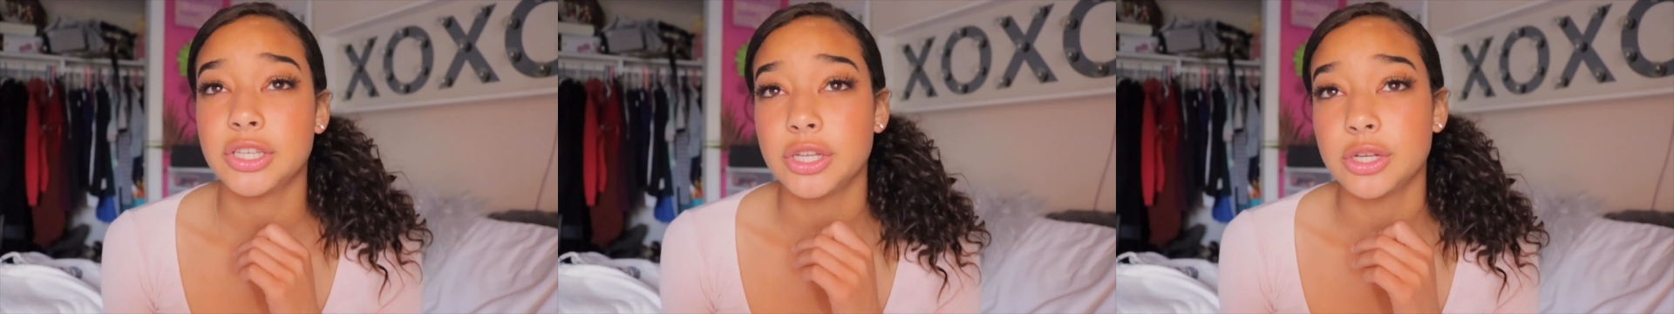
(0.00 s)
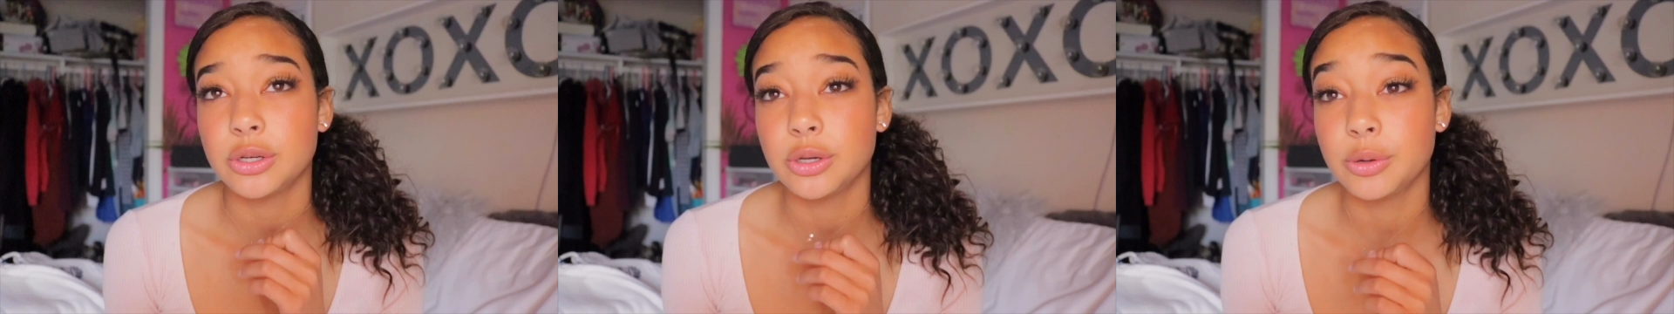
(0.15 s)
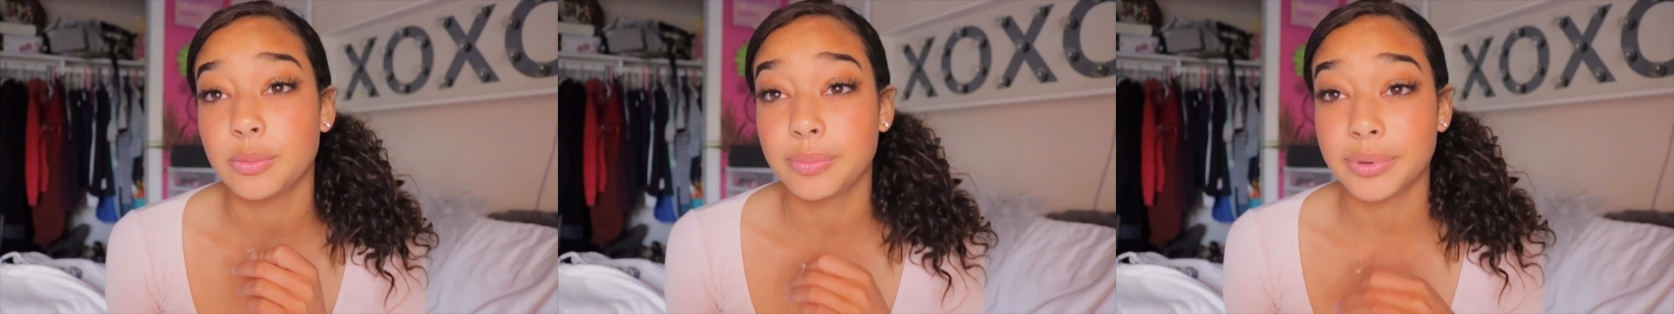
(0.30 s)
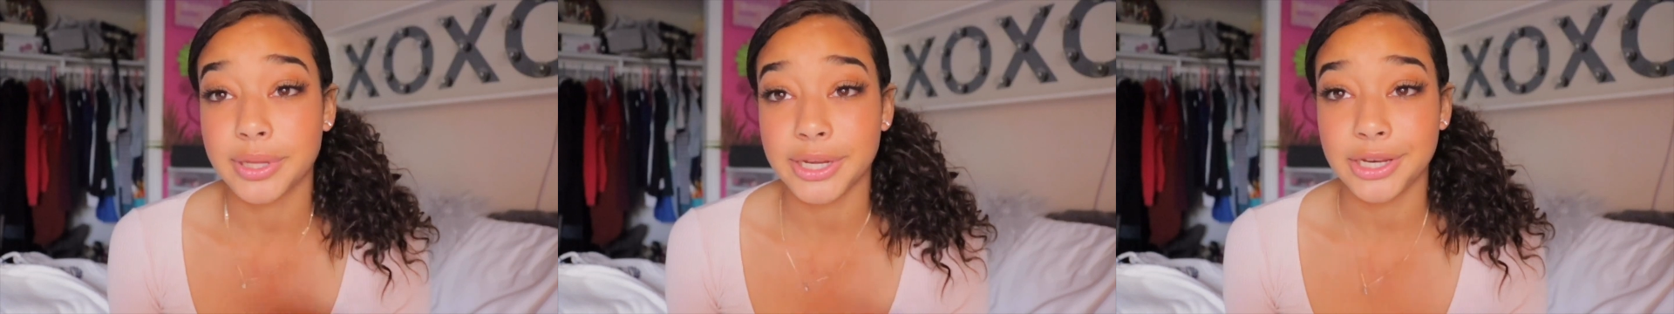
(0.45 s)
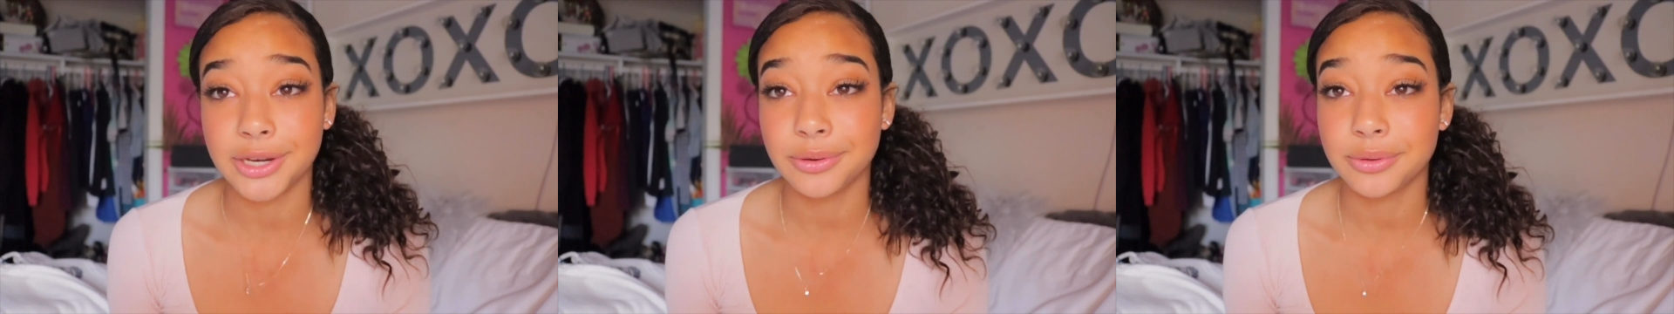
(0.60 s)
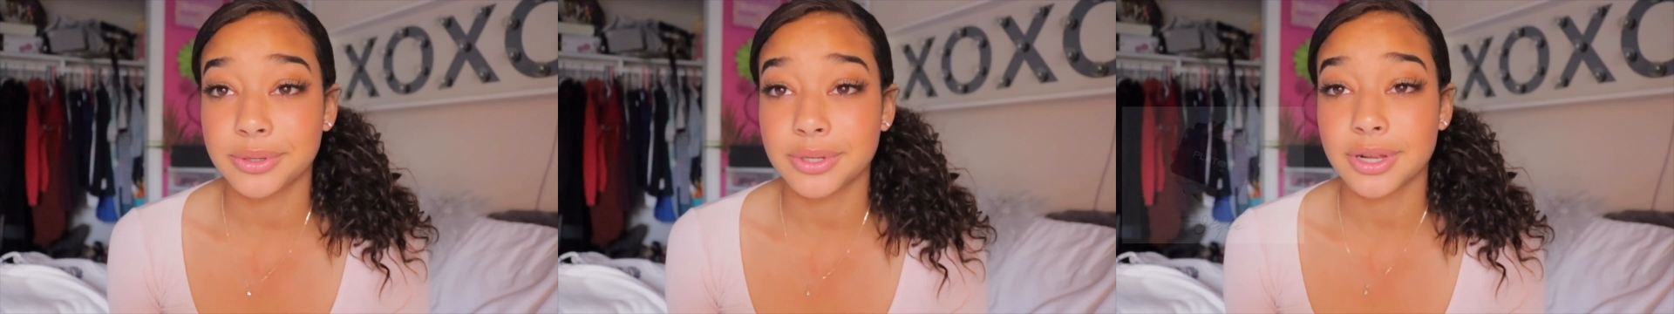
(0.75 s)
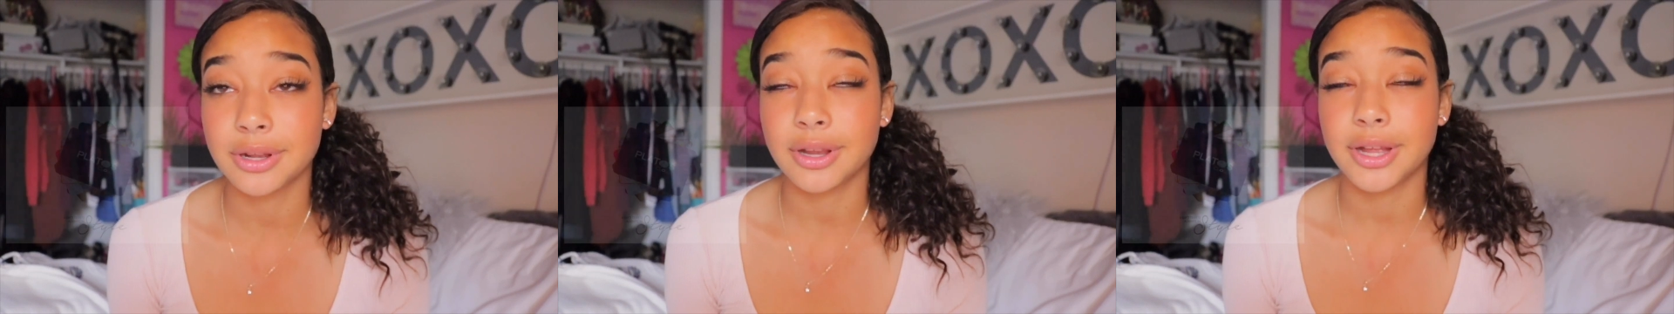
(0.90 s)
to
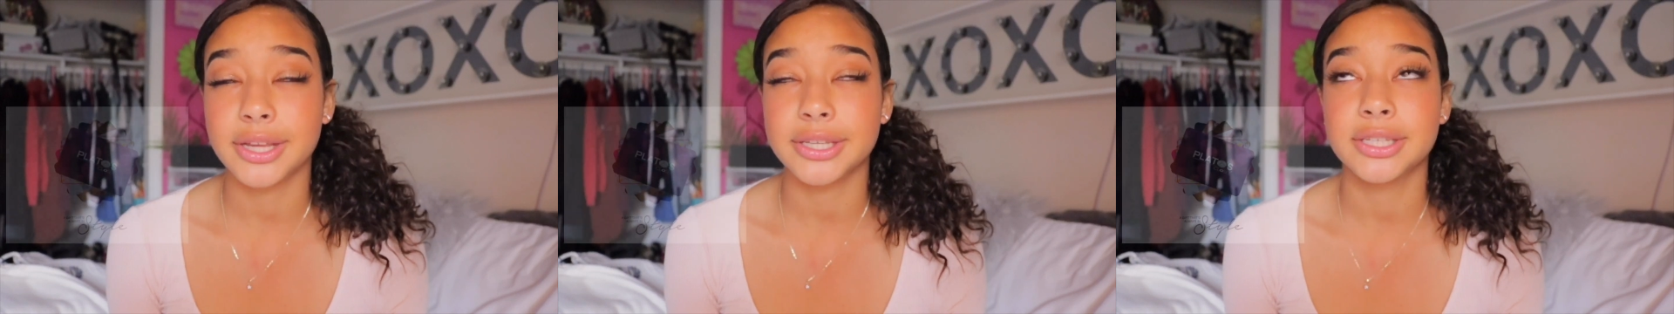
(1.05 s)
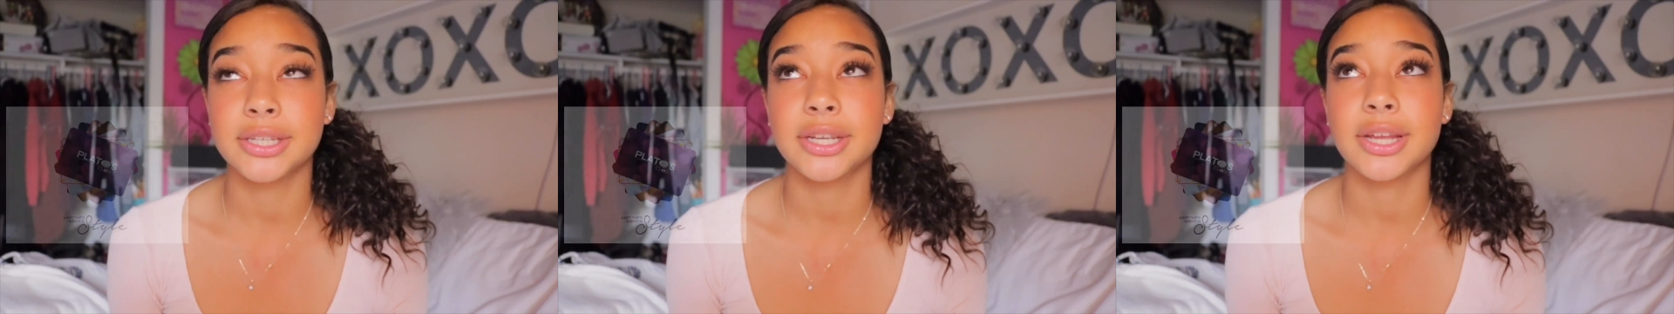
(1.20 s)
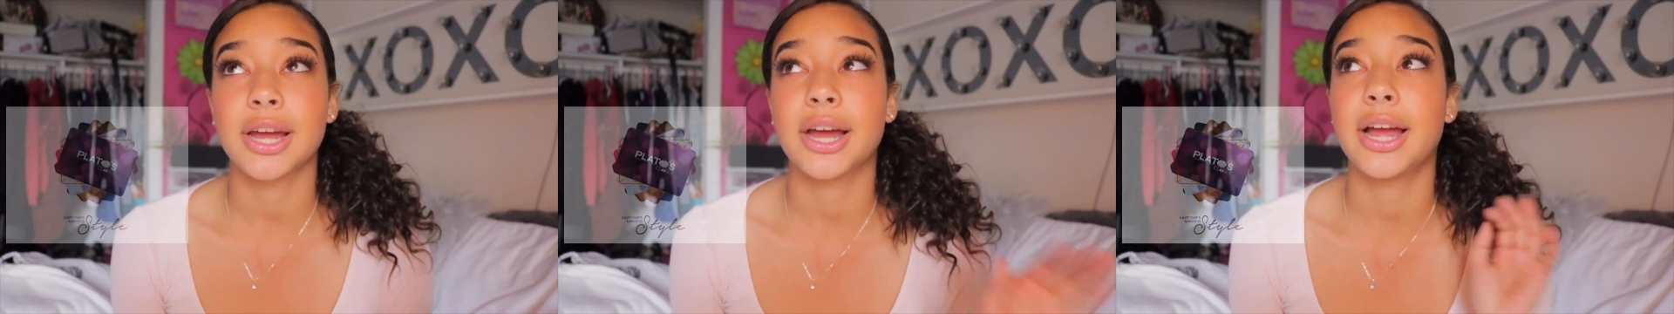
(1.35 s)
Plato's Closet.